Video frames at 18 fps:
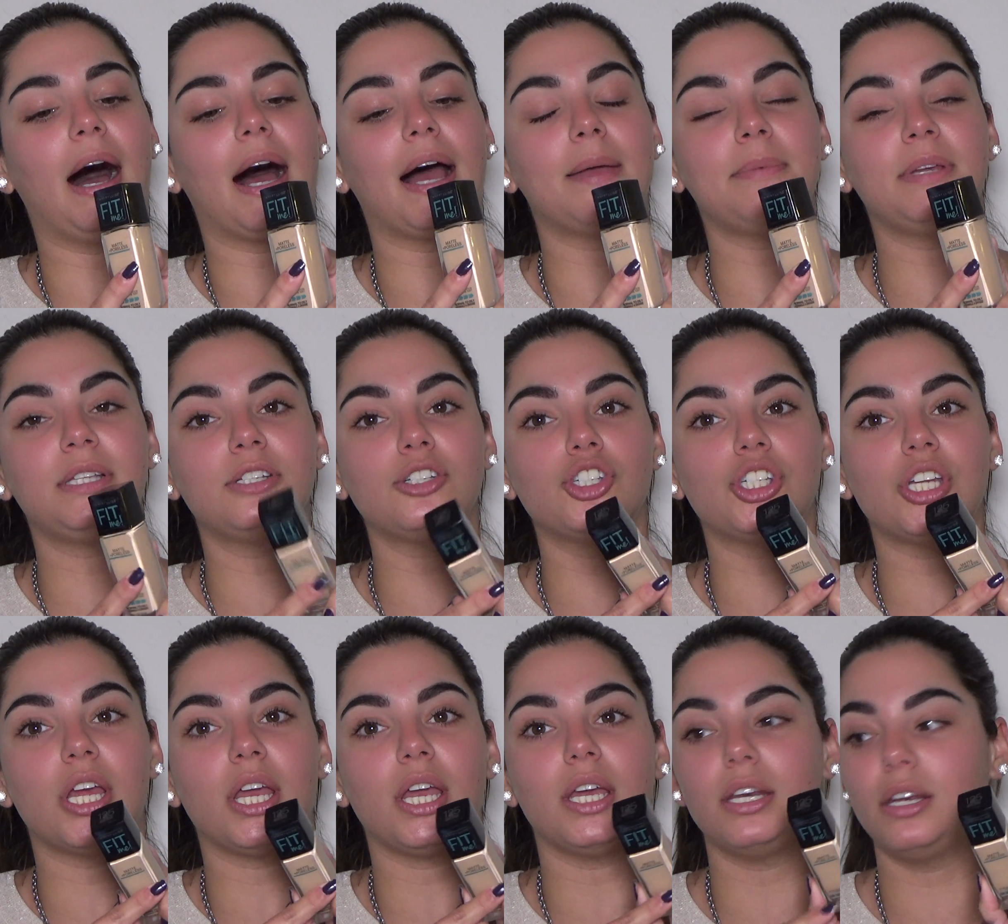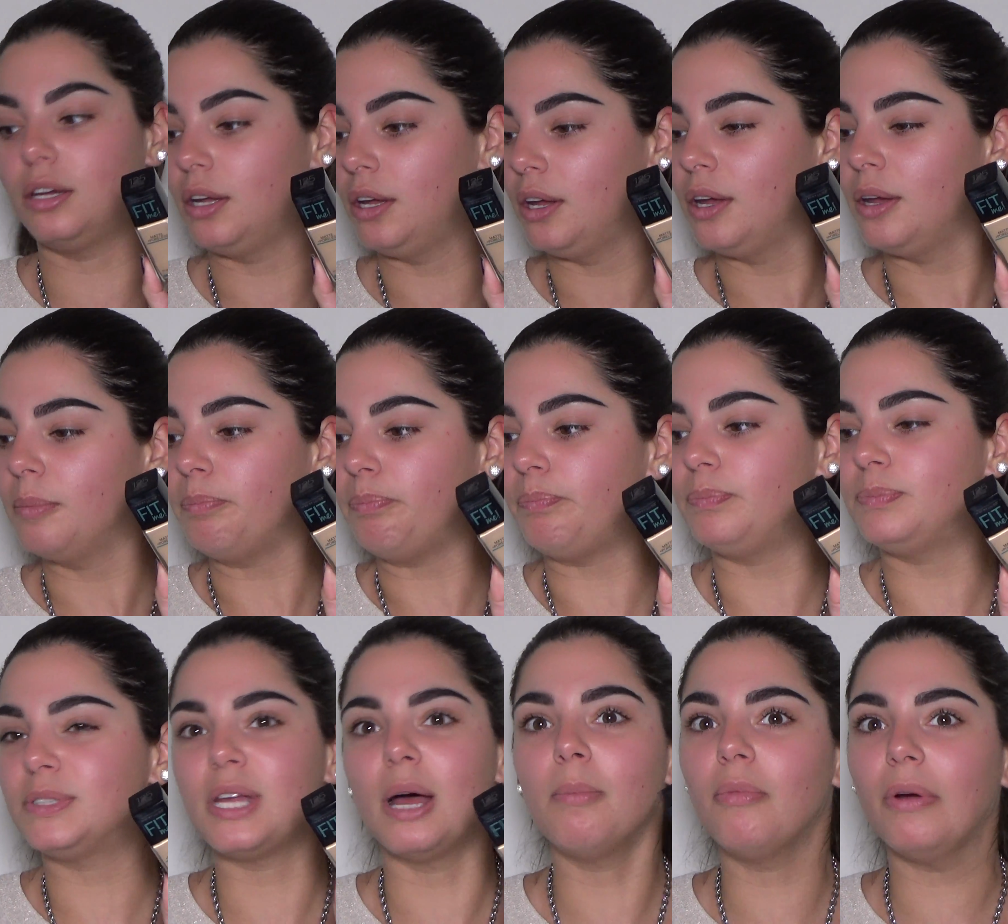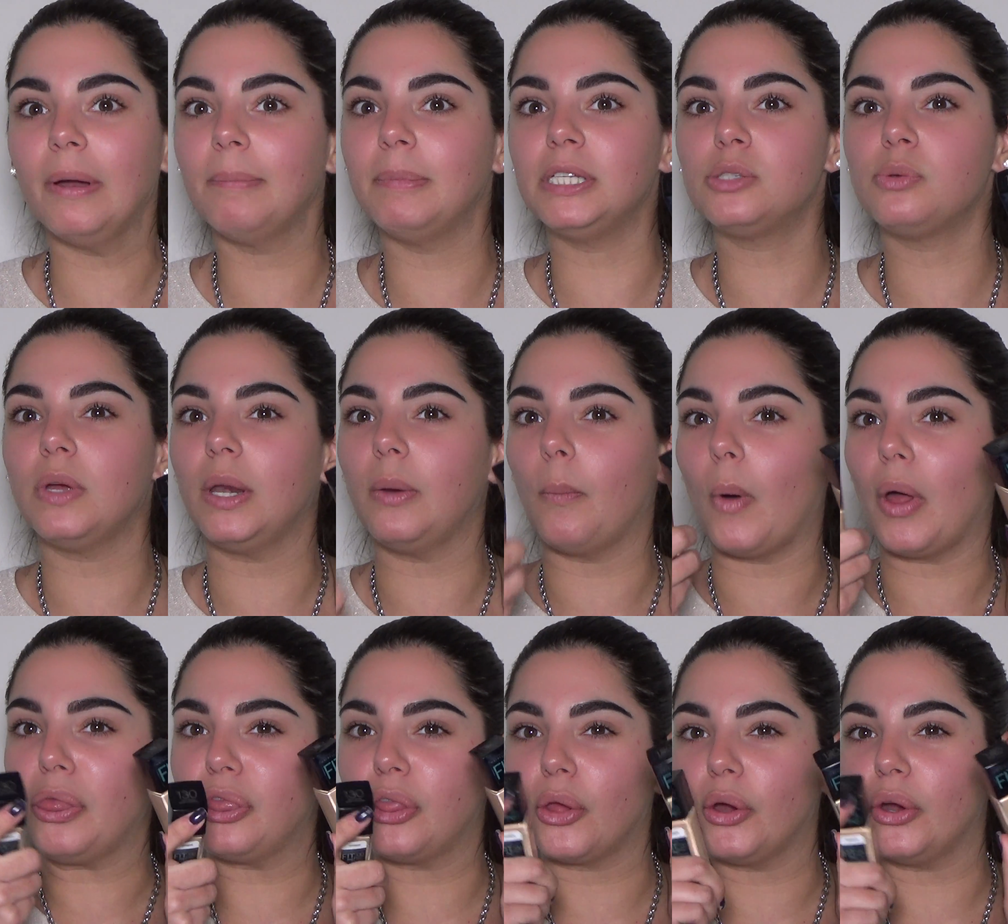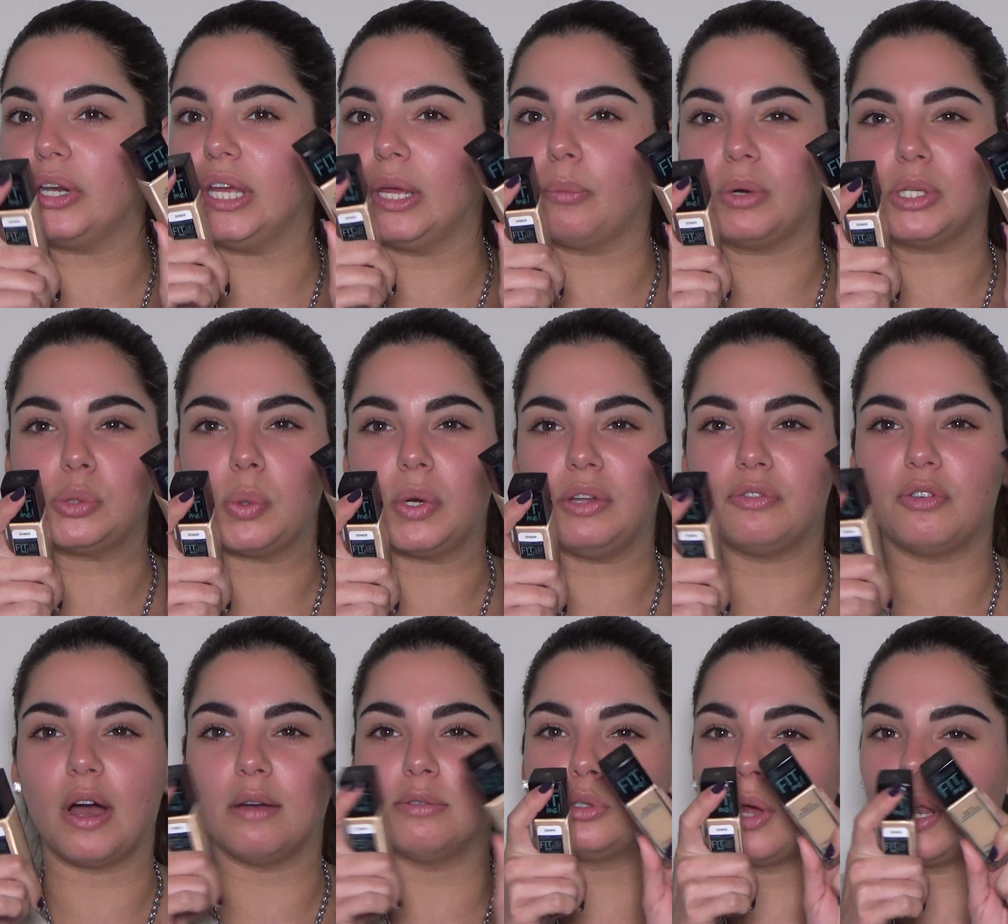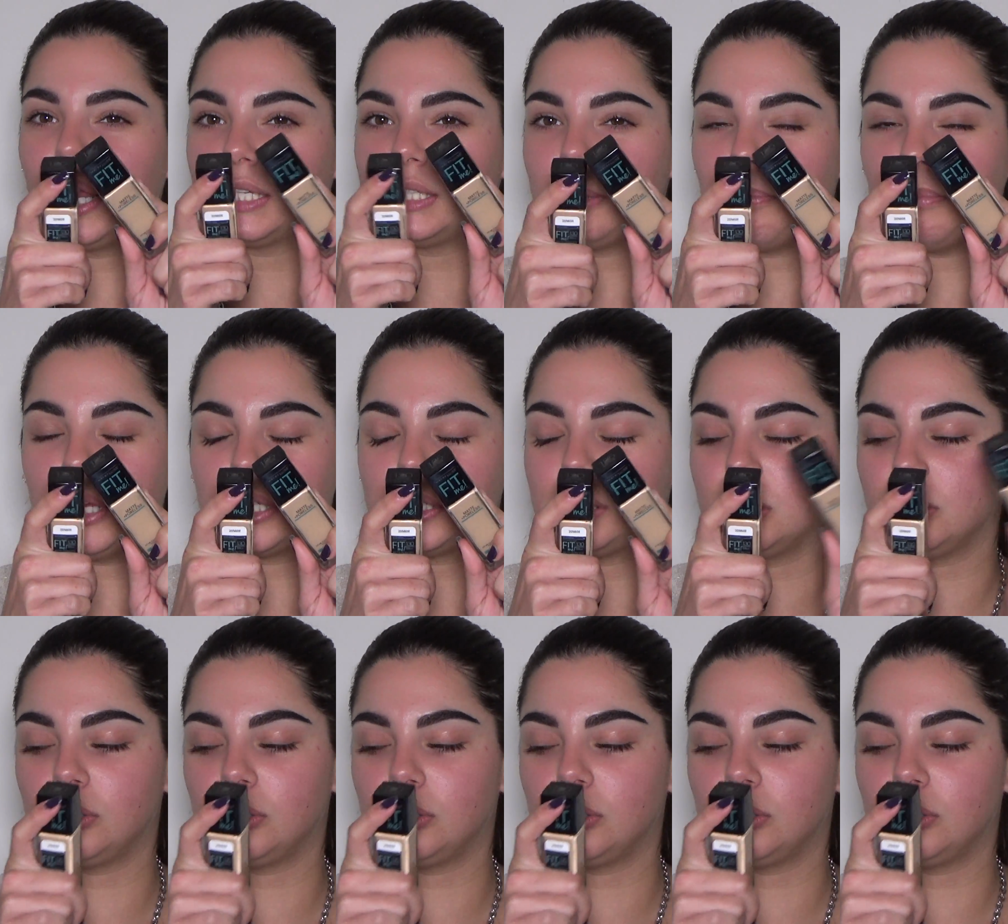I'm in the shade somewhere in between 130 and 125, so I like to mix the